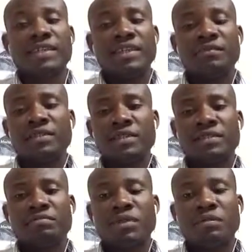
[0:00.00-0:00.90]
if not,
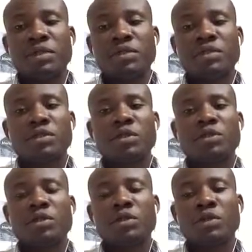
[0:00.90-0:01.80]
maybe you just go
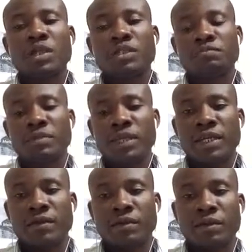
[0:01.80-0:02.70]
to look at
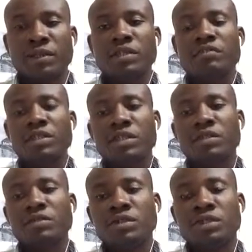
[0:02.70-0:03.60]
my other
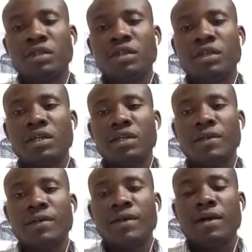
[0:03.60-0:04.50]
videos. I
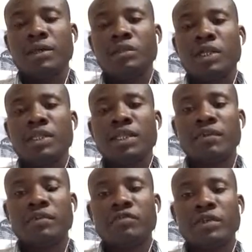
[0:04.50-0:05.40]
actually
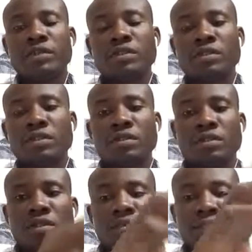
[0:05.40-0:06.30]
gave
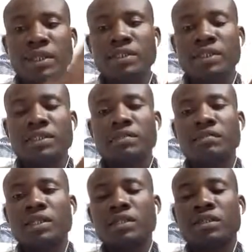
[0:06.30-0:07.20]
the basics of
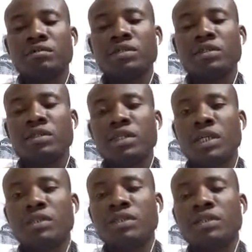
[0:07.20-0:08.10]
telecoms
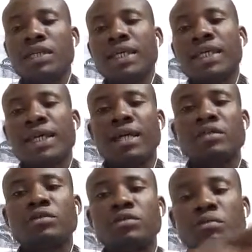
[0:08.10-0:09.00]
engineering, how to